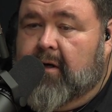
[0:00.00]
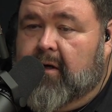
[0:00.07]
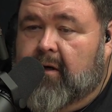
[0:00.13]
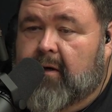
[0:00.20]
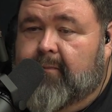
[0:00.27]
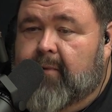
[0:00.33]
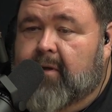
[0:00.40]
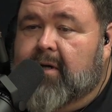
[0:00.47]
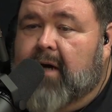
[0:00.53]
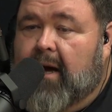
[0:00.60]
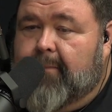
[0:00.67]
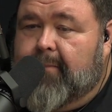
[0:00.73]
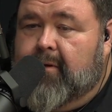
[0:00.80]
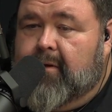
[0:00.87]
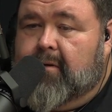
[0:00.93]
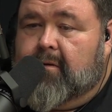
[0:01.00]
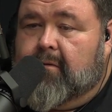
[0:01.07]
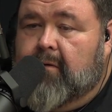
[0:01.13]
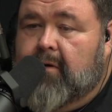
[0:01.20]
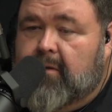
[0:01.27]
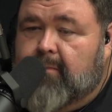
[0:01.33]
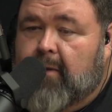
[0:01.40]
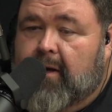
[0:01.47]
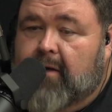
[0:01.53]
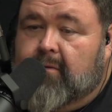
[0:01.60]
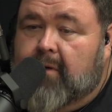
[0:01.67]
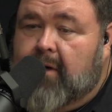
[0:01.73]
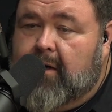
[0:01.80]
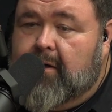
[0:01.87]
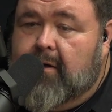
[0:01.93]
and clip the top of the squeeze bottle. That's
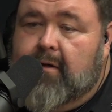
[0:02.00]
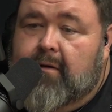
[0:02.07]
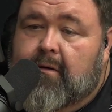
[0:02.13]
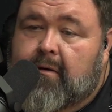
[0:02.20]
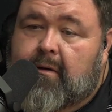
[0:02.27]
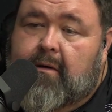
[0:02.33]
what I do.